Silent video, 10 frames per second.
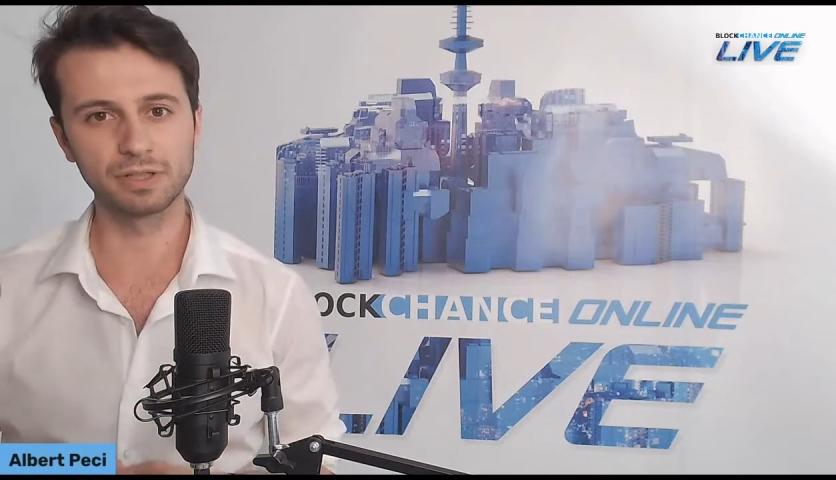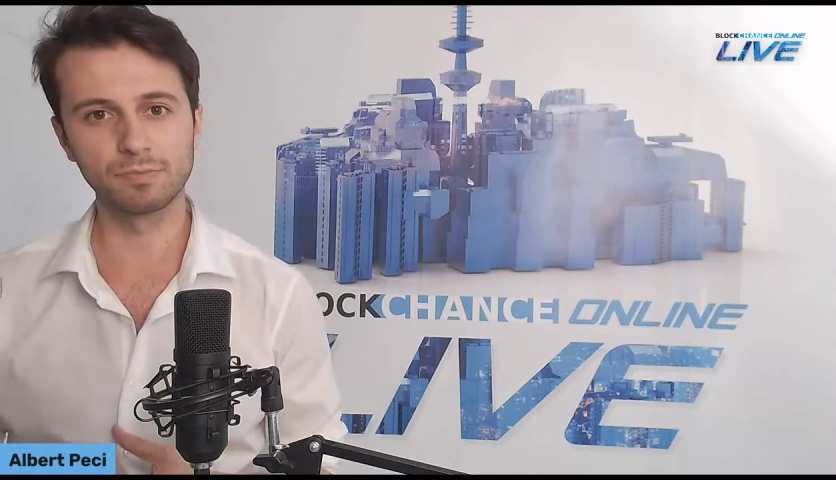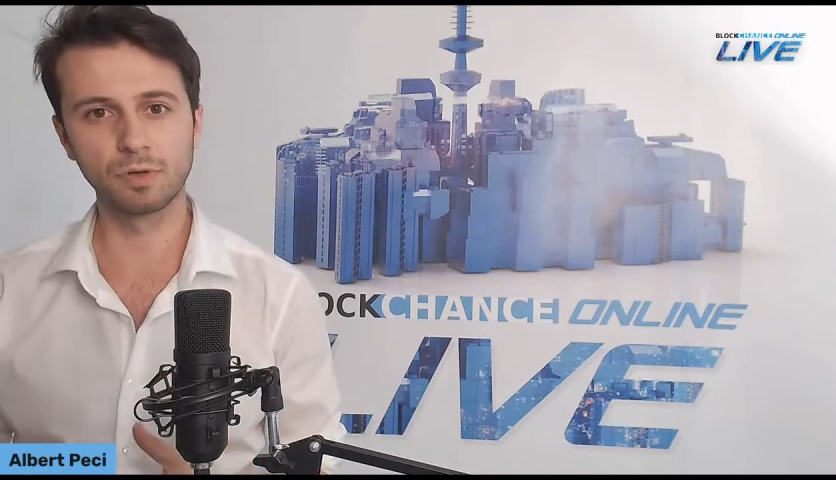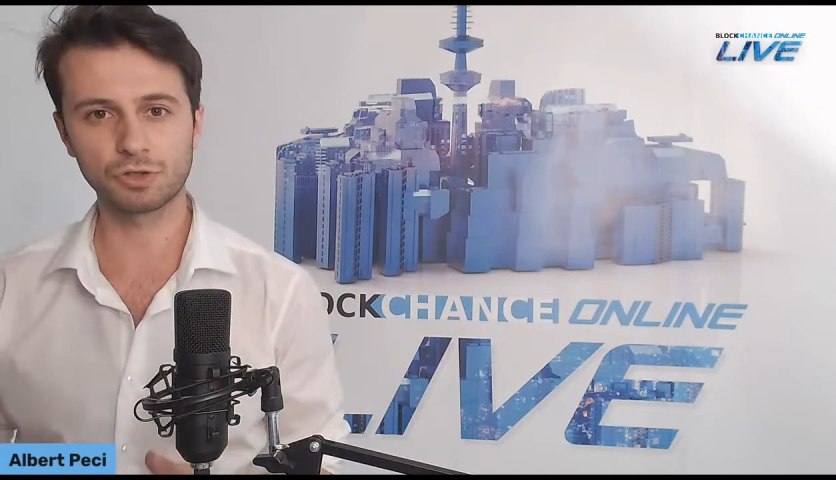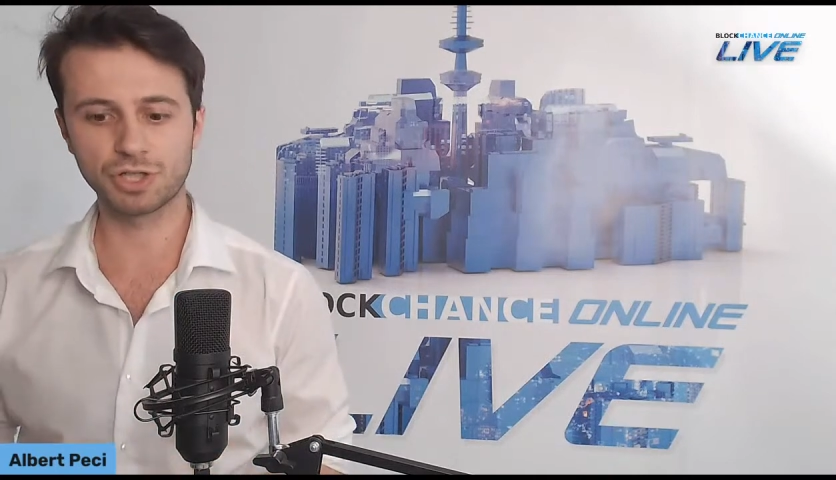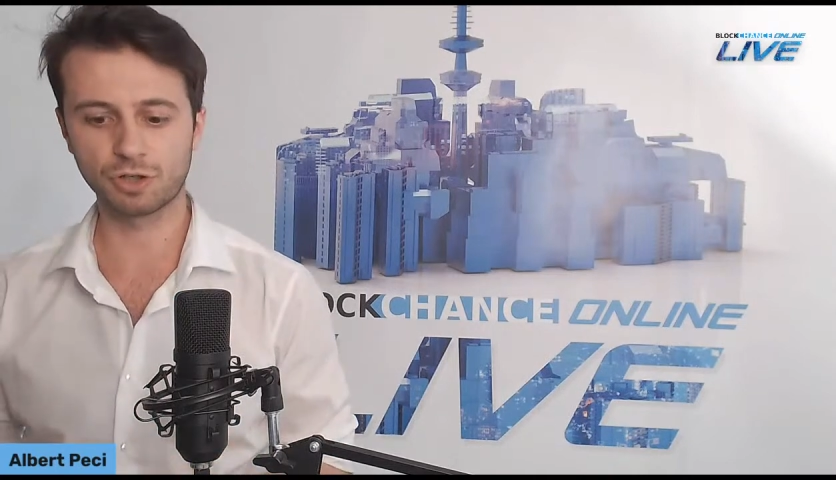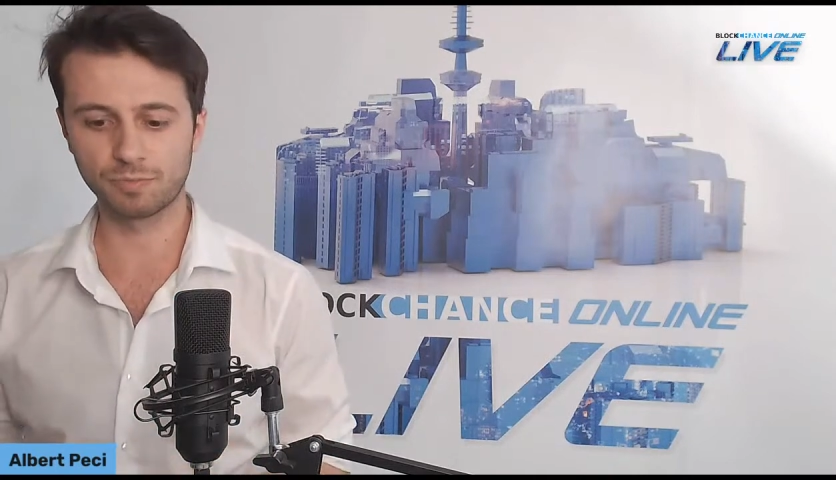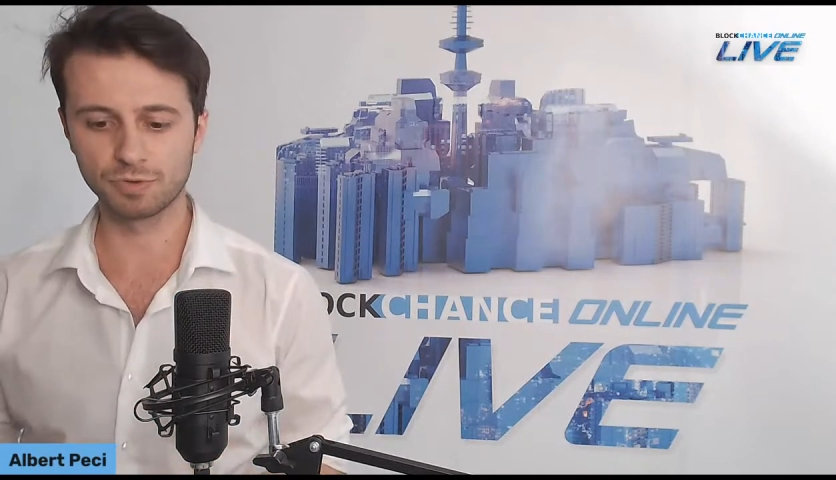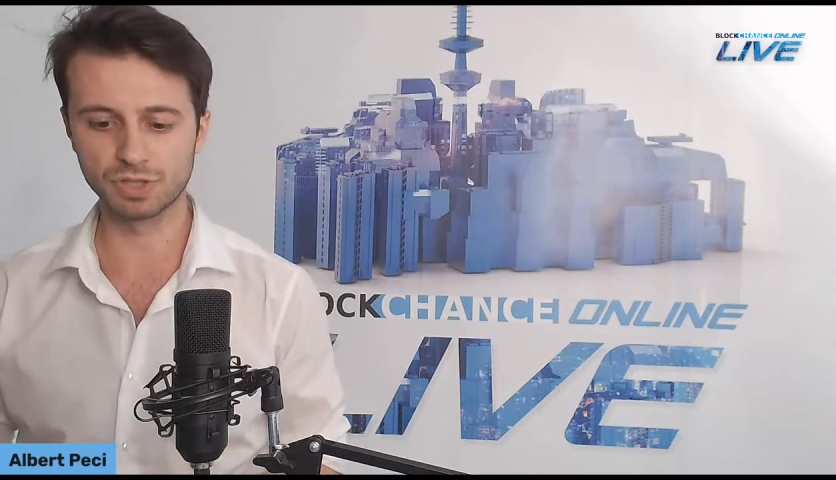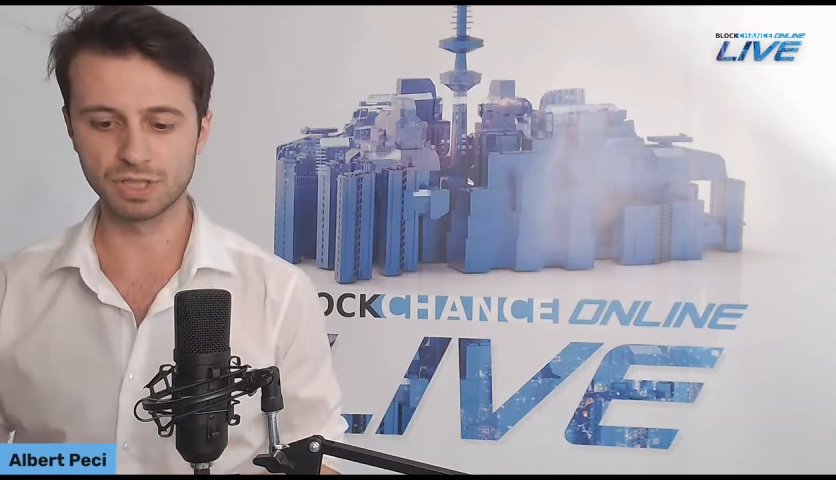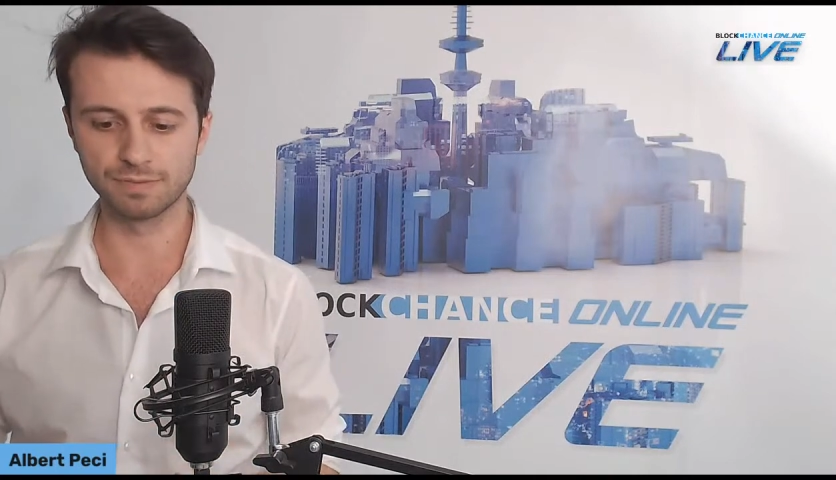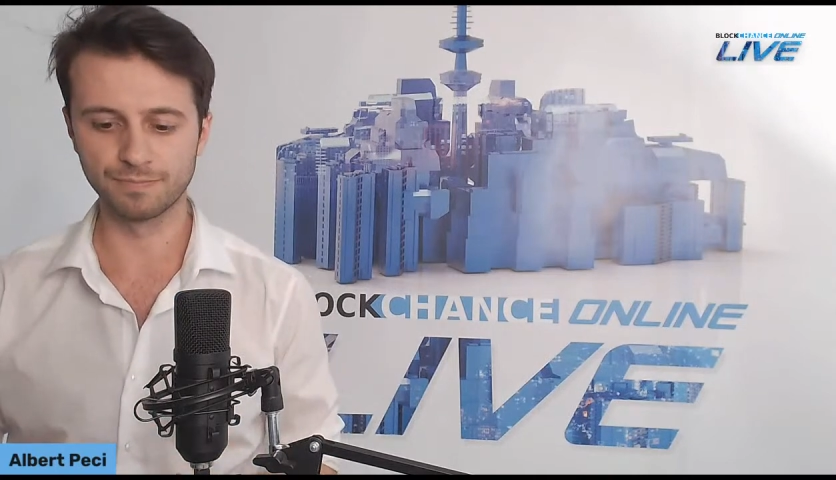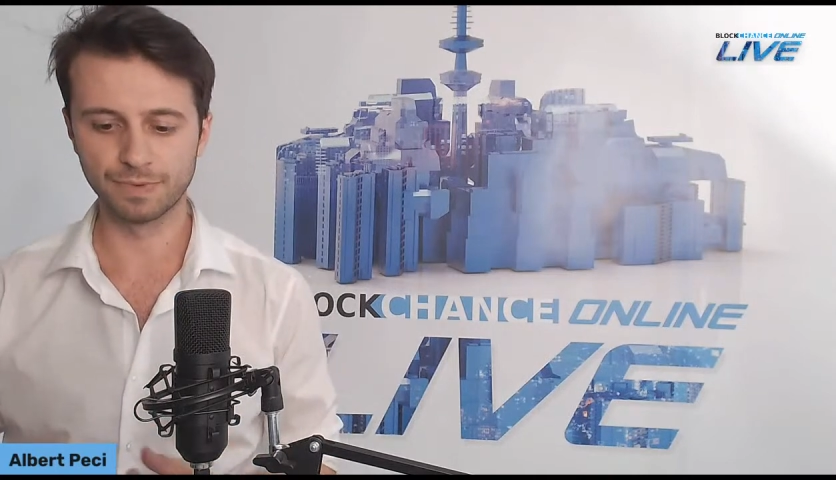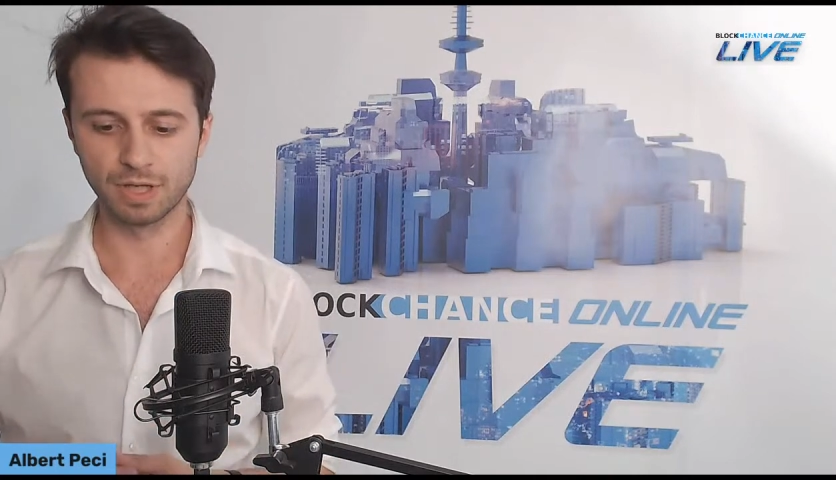in the blockchain community.